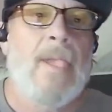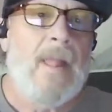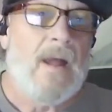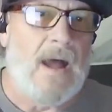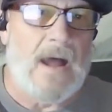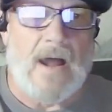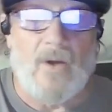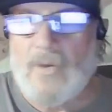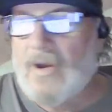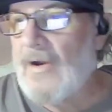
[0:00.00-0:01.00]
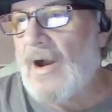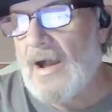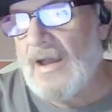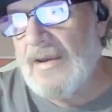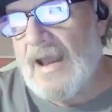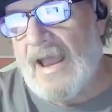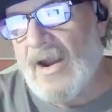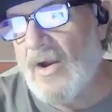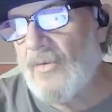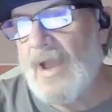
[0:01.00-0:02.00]
Uh, we are on
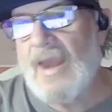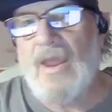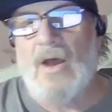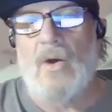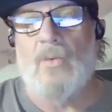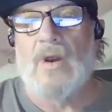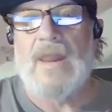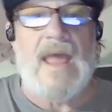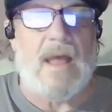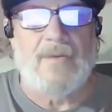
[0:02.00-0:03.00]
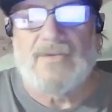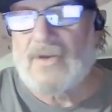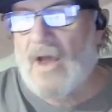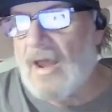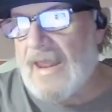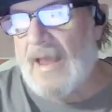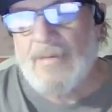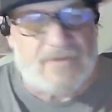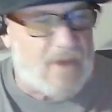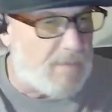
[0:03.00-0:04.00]
iHeartRadio. We're on Amazon,
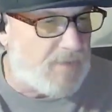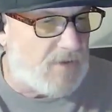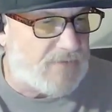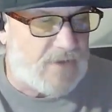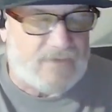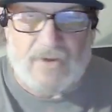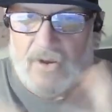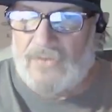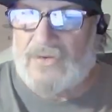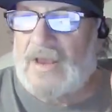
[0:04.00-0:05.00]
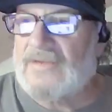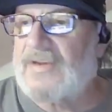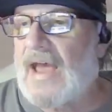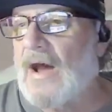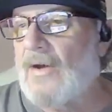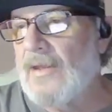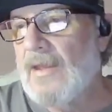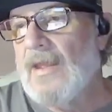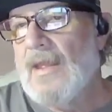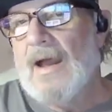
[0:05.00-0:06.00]
Amazon Music. So go check us out.
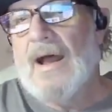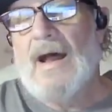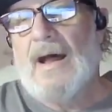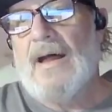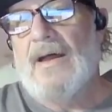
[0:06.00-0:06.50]
Uh,